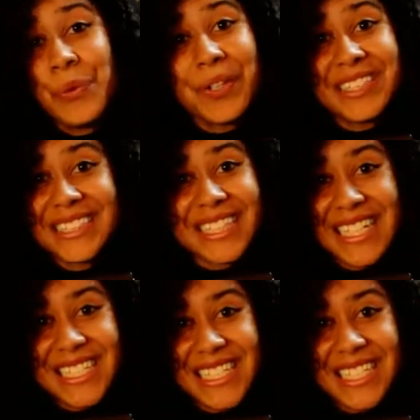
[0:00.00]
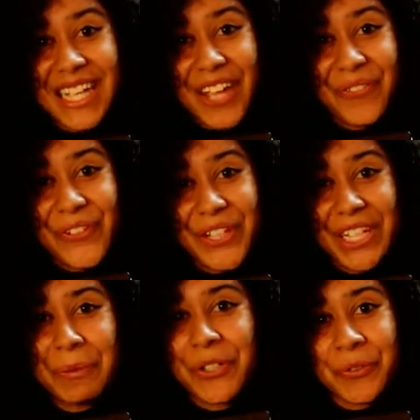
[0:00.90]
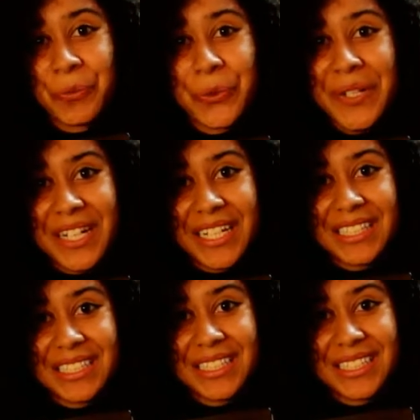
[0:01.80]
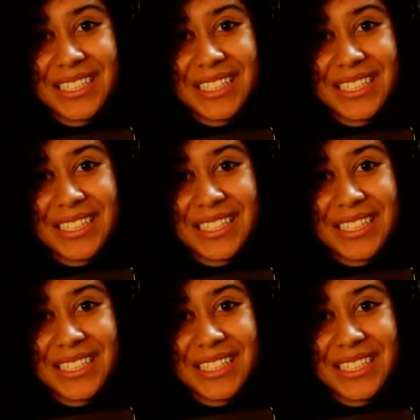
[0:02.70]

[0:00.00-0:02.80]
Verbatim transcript: want to sketch in it. I feel like I'm gonna ruin it.